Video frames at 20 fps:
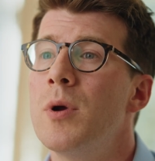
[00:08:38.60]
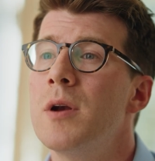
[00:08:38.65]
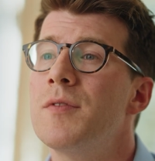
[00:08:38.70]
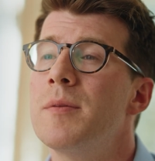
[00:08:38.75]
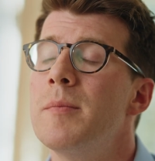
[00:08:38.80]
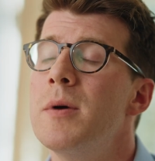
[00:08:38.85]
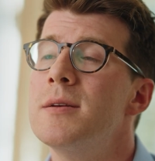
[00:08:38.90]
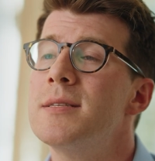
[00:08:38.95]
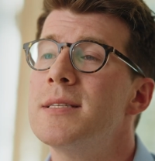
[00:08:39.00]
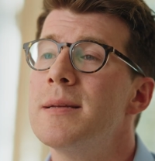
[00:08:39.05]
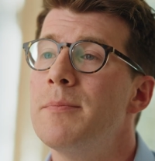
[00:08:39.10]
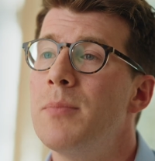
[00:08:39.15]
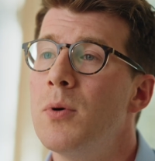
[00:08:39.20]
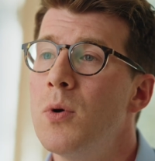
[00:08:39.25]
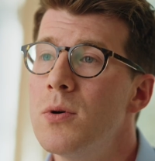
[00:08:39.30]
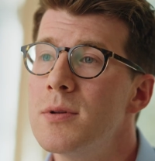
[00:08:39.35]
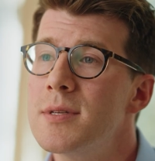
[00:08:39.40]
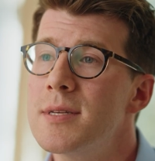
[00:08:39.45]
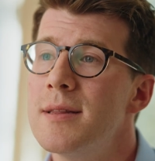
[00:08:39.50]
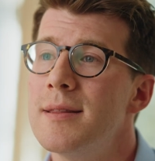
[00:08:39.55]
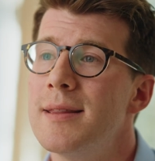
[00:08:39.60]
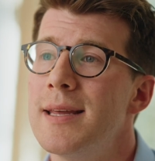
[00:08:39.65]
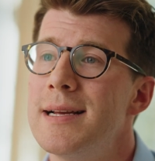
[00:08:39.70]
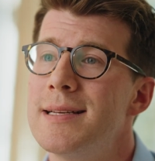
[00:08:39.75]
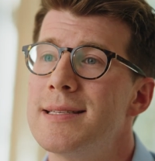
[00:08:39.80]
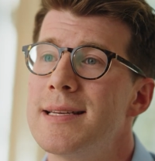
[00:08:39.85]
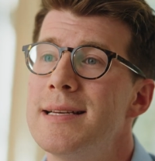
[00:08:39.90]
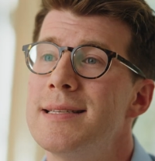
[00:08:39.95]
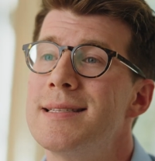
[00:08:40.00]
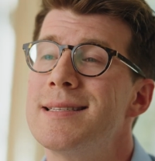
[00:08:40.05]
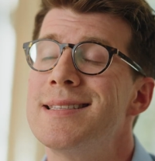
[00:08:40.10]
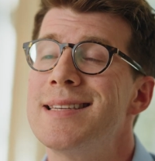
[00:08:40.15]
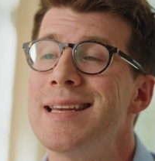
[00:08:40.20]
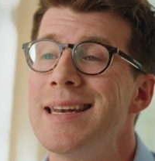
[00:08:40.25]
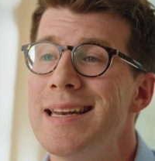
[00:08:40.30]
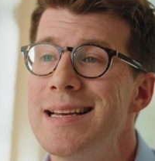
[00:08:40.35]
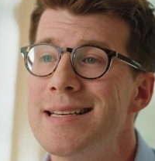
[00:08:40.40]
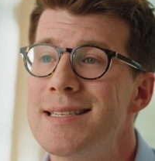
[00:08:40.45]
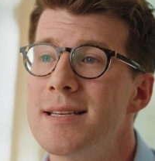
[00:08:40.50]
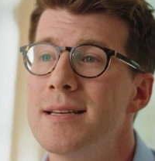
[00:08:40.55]
one of the most important things is to
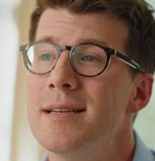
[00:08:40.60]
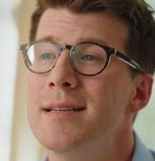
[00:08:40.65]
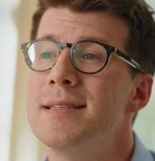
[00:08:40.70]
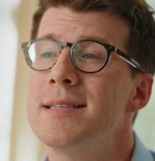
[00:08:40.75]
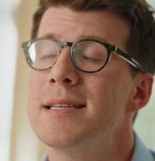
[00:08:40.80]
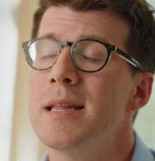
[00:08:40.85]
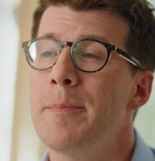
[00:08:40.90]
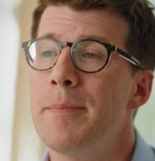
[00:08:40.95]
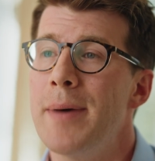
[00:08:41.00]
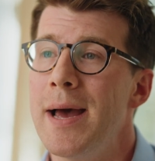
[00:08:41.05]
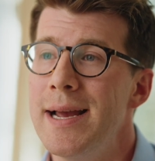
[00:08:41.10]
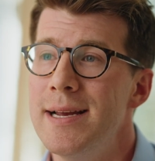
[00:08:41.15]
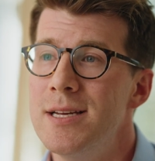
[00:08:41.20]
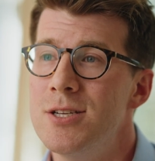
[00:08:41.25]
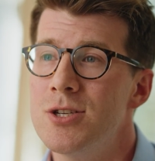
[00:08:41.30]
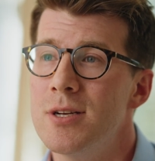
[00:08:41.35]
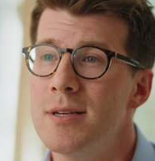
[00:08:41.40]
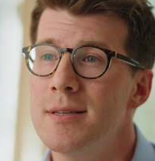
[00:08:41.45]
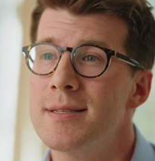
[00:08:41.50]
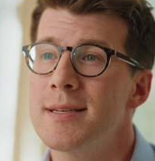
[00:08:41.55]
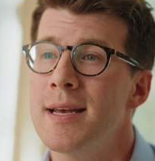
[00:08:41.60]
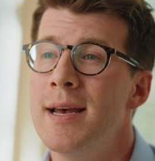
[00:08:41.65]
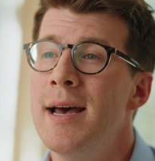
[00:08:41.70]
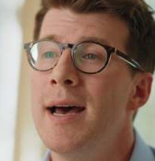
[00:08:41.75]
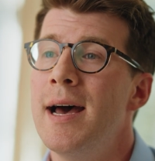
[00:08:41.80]
listen to the patient.